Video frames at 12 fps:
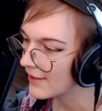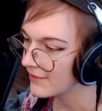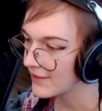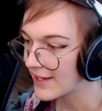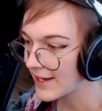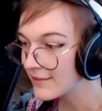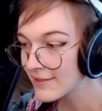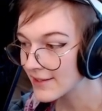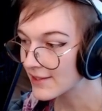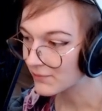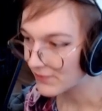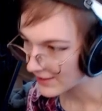Again,
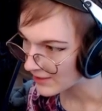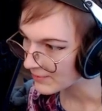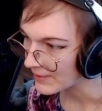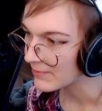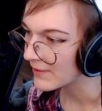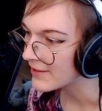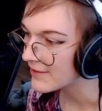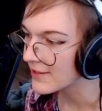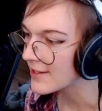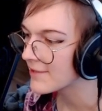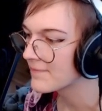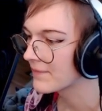that's a render pipeline
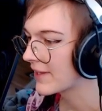thing.